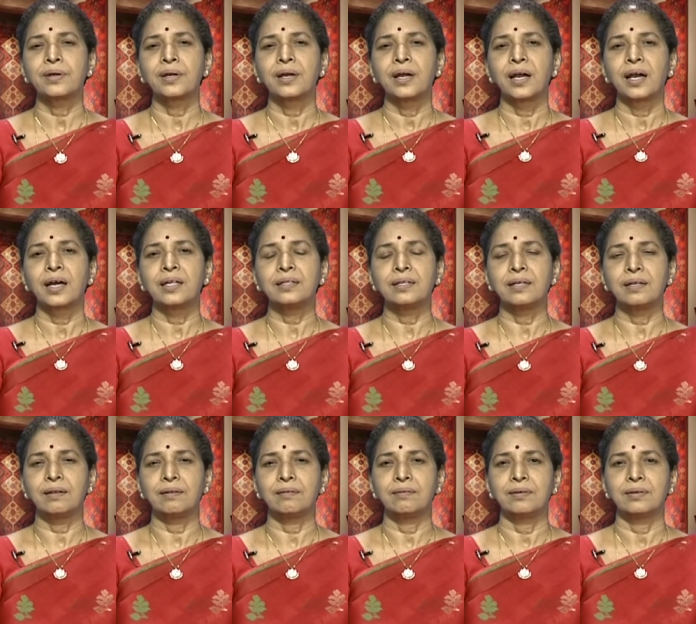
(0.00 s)
and
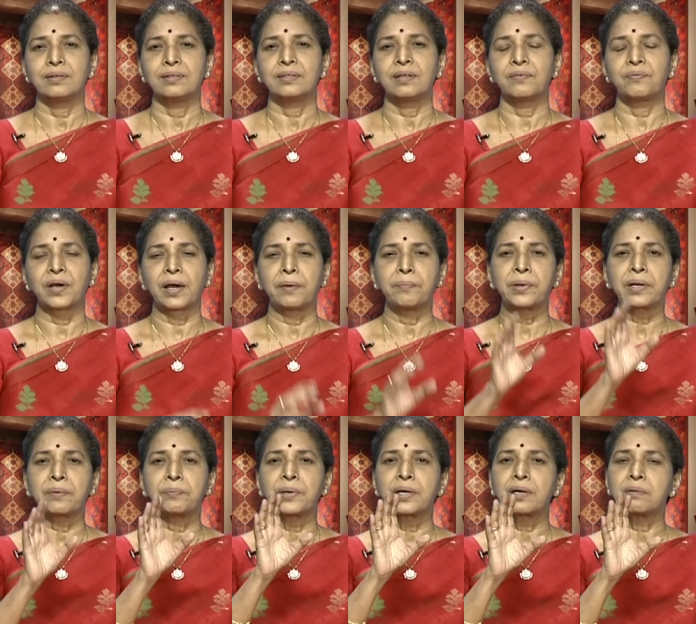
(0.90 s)
then the fabric
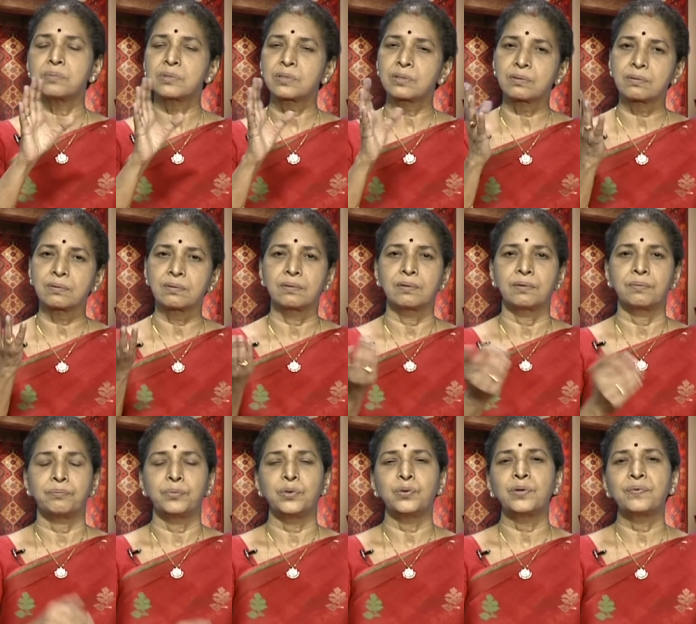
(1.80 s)
becomes
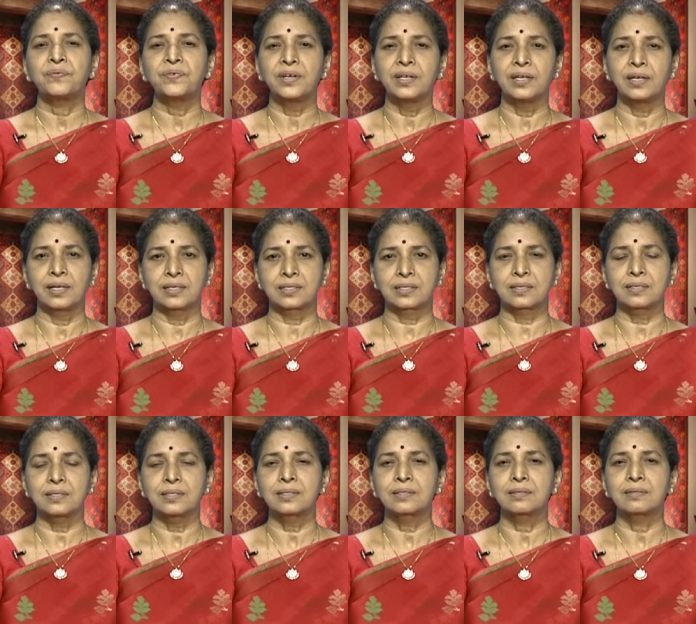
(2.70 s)
beautifully
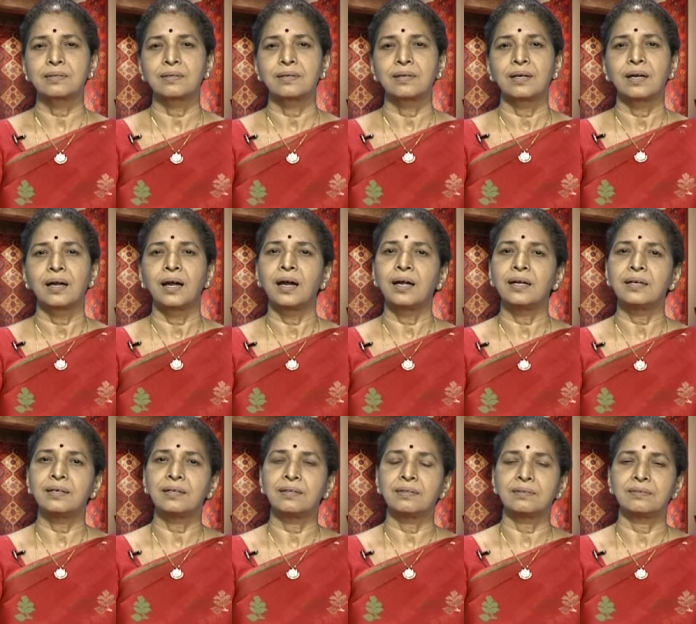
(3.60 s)
lustrous
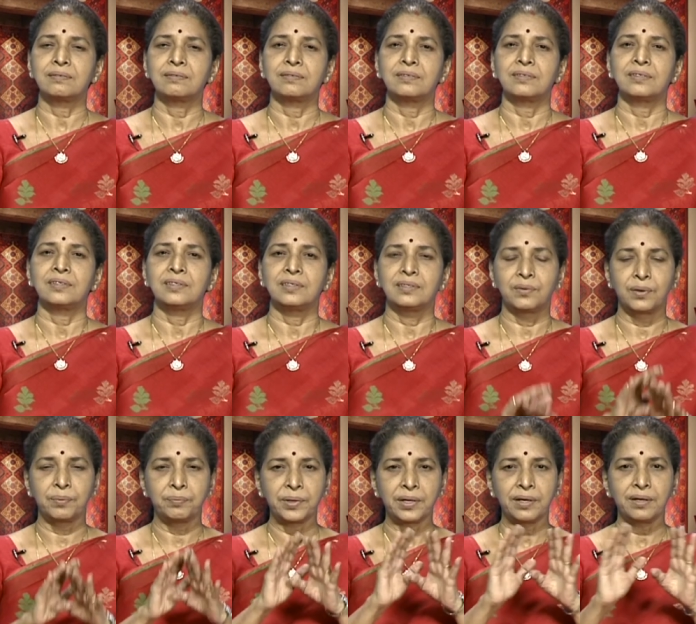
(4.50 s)
and uh, it will
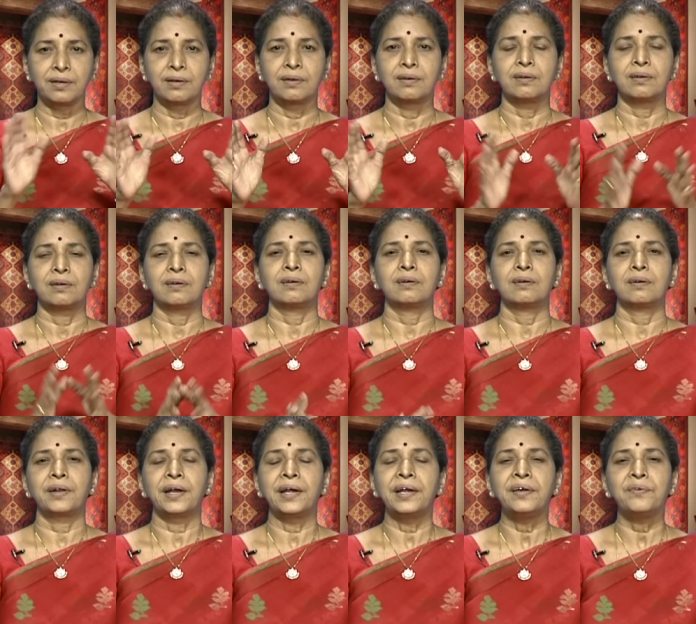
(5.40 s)
be uh,
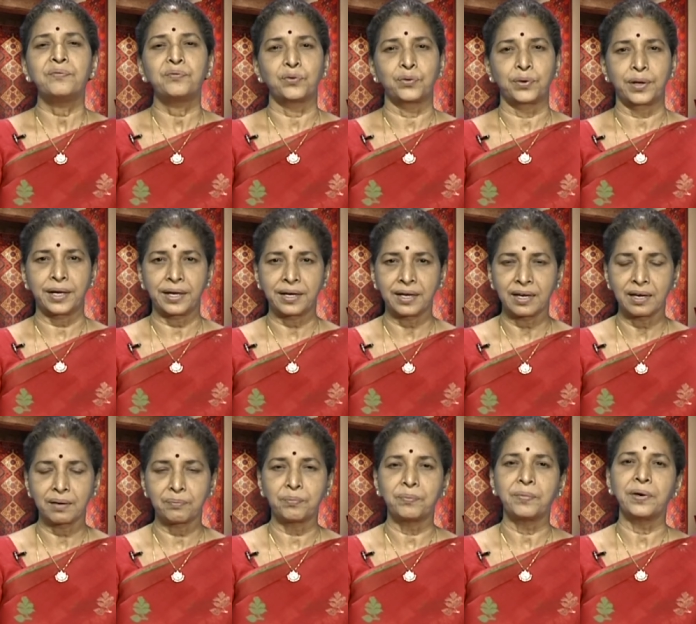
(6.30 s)
ready for taking up
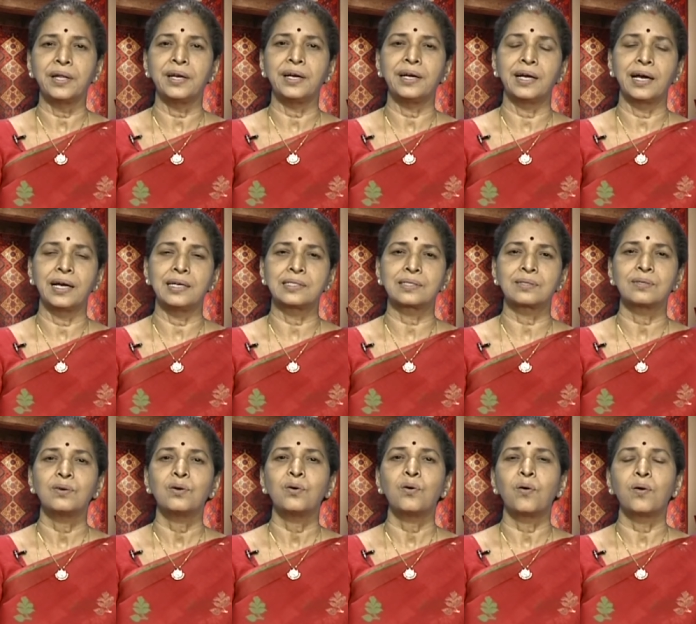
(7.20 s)
any dyes
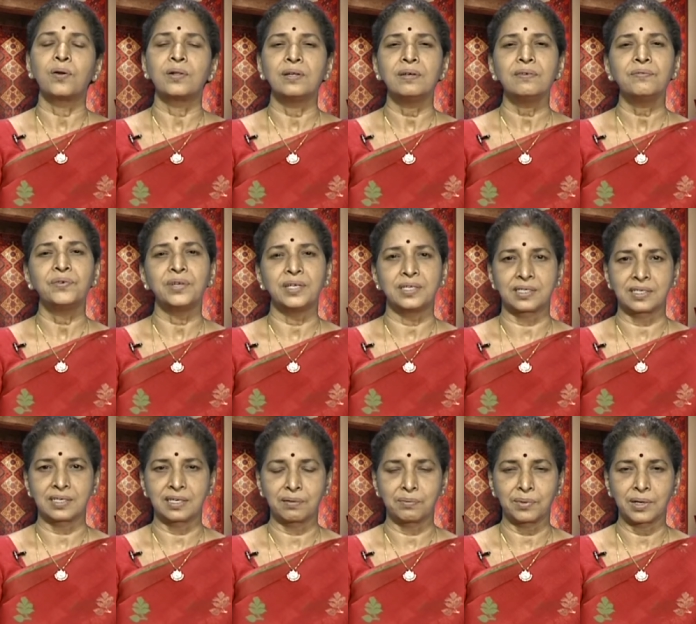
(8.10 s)
or the finishing
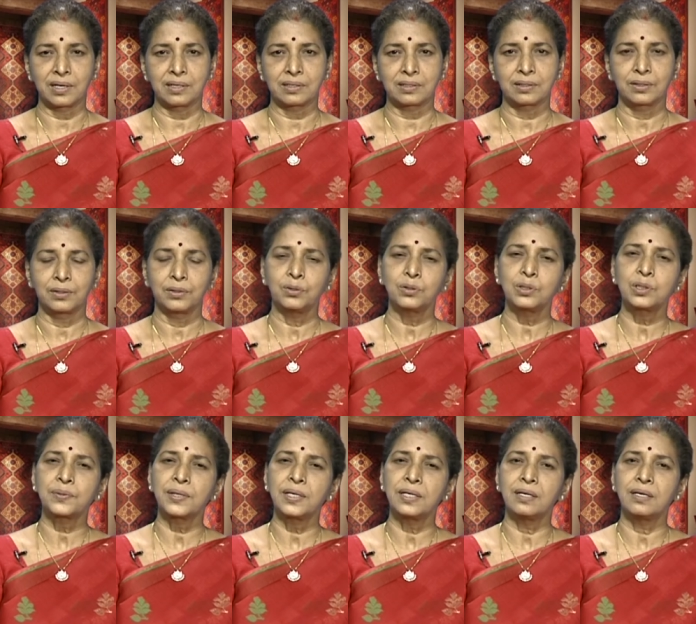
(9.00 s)
chemicals.
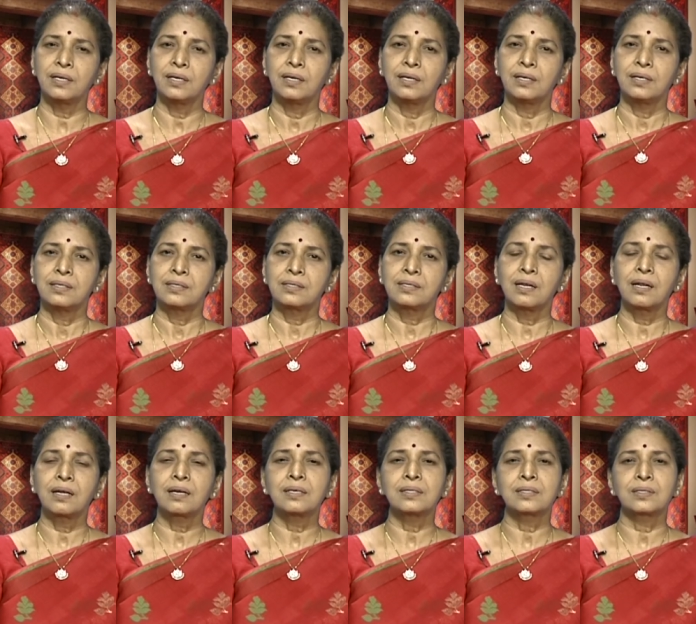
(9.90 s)
Usually silk
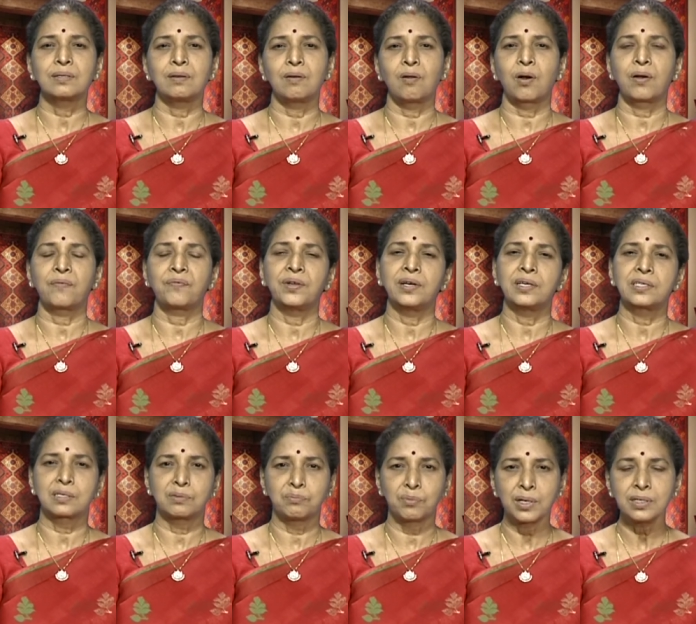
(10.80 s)
is not finished
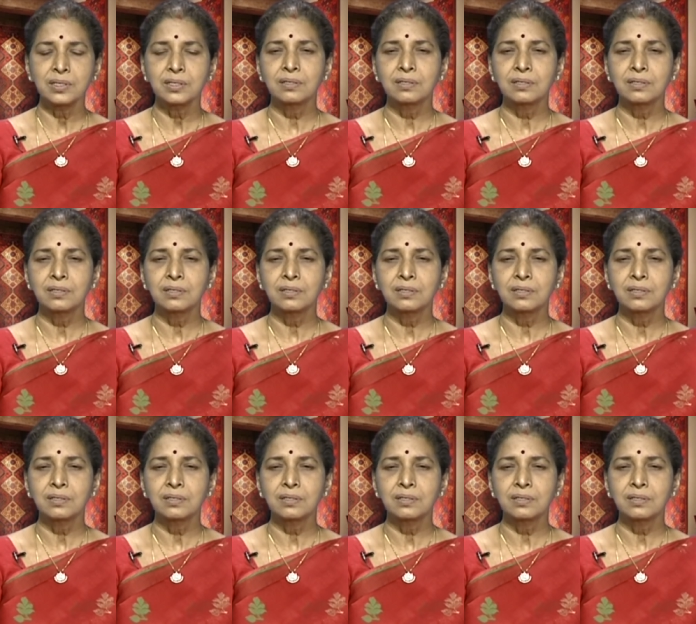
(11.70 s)
much